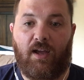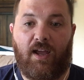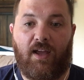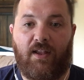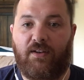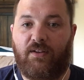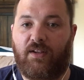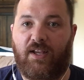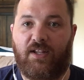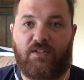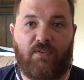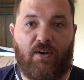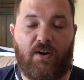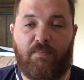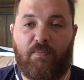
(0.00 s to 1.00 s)
And it's
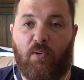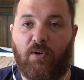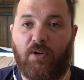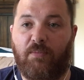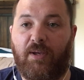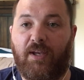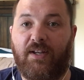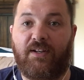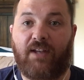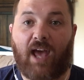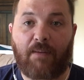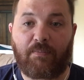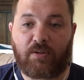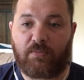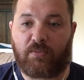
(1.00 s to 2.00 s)
very important to be
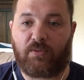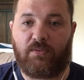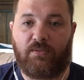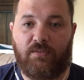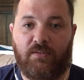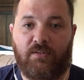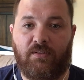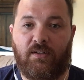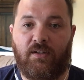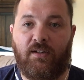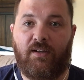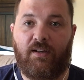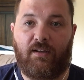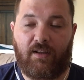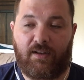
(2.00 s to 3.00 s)
adaptable
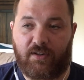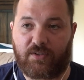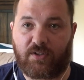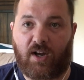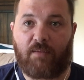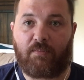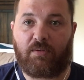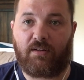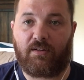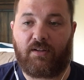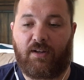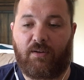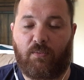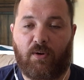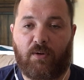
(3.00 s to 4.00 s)
at
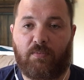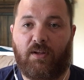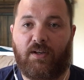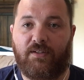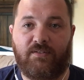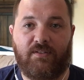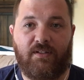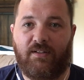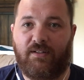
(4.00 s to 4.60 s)
a workplace.